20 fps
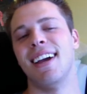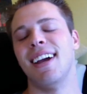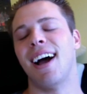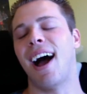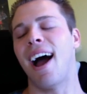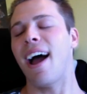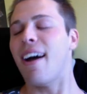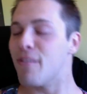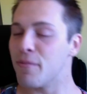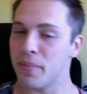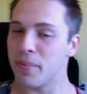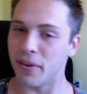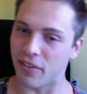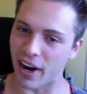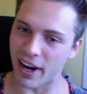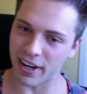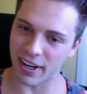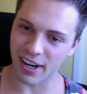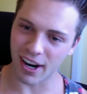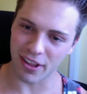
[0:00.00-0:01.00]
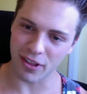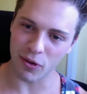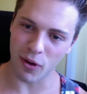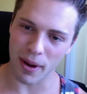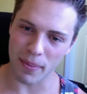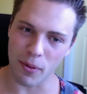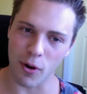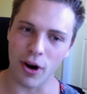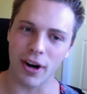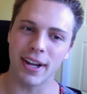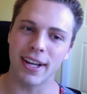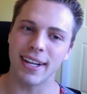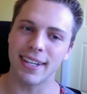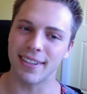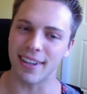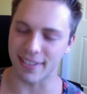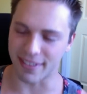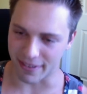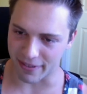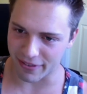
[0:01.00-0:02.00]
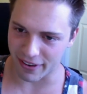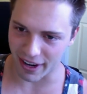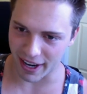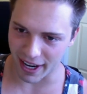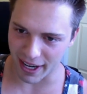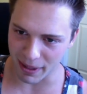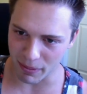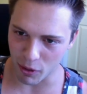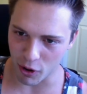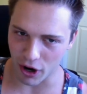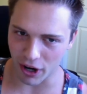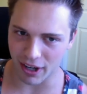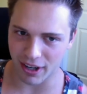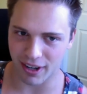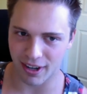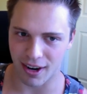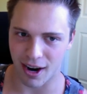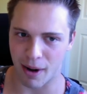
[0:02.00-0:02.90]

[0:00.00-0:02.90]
I haven't been writing it on the whiteboard. It doesn't fit anymore.